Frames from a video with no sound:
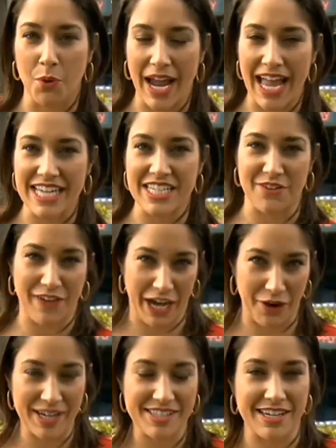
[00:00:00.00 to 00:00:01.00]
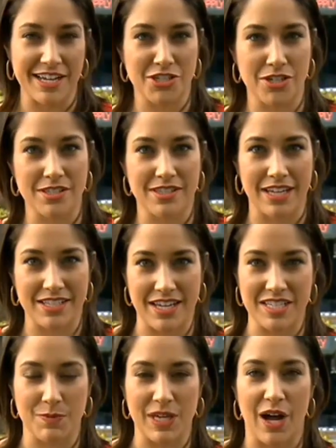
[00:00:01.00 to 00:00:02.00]
brand of hair extensions that
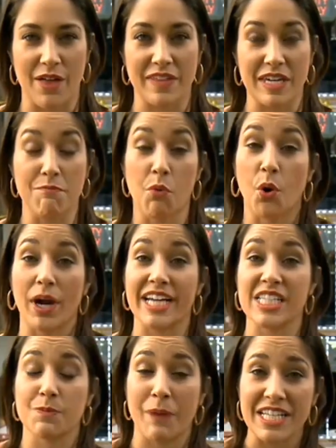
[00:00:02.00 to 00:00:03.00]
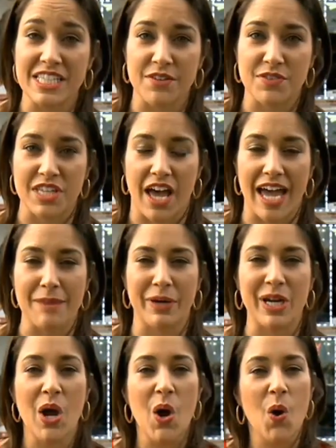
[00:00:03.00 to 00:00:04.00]
tend to be on the more expensive side,
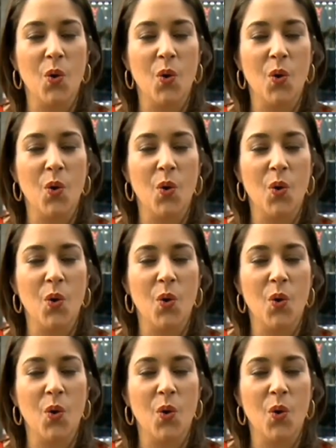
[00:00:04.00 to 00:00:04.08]
but